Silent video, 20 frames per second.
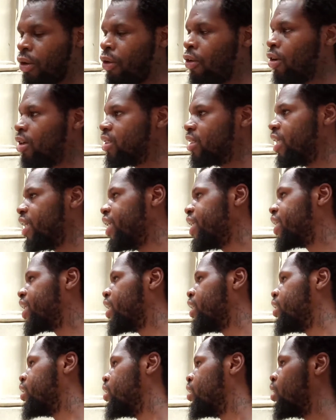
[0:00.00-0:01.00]
a
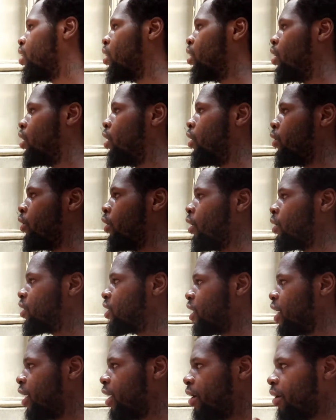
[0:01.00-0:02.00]
deacon, you know what I'm
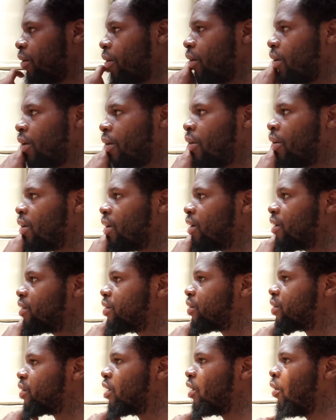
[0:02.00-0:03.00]
saying,
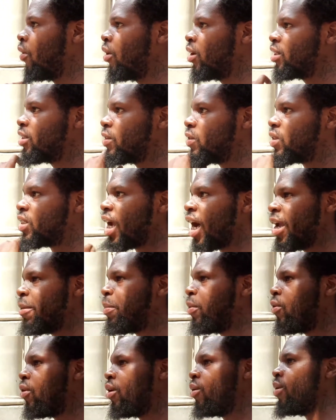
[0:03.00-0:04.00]
or a
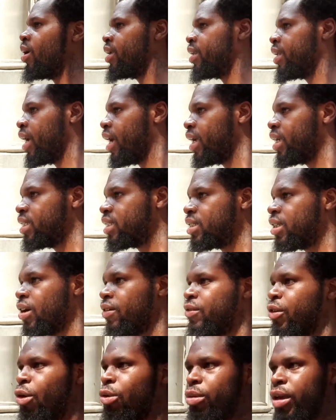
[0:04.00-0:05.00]
disciple or whatnot and
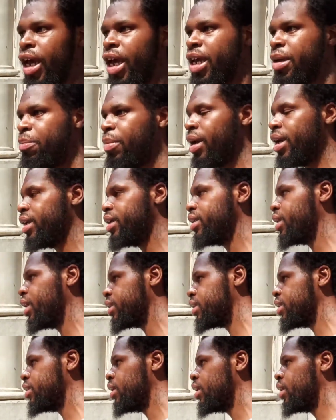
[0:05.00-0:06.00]
stuff, no game bang,
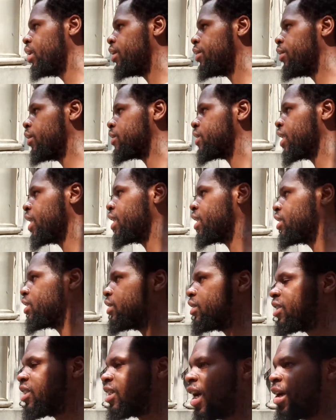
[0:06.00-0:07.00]
nothing, you know what I'm saying, because
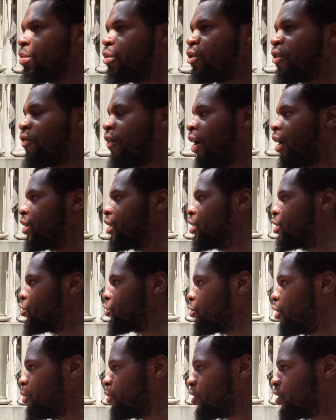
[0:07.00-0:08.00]
disciple is found in the
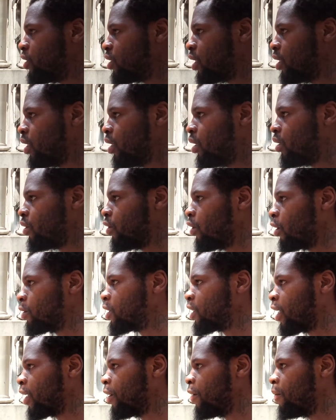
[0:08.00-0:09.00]
scriptures, you know what
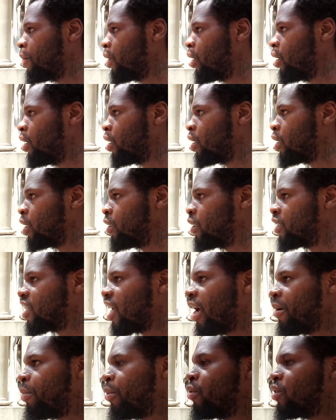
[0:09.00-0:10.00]
I'm saying. The
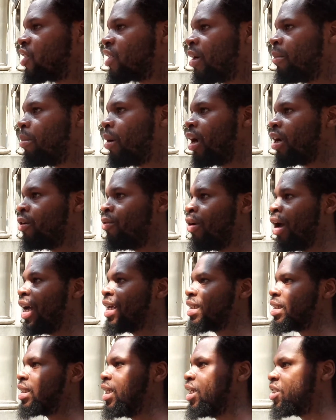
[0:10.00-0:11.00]
disciple is somebody who
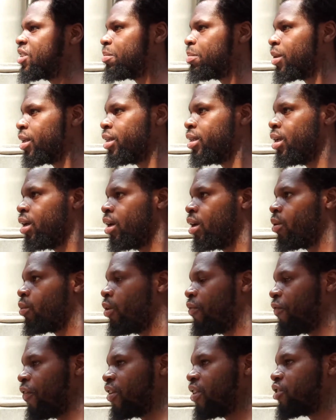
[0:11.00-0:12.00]
has discipline
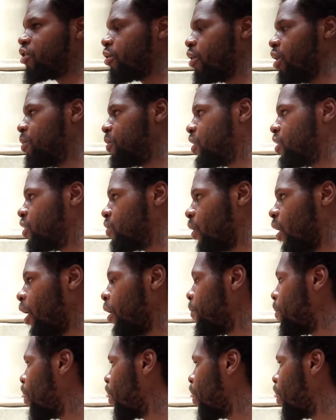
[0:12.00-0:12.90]
within the scriptures, right?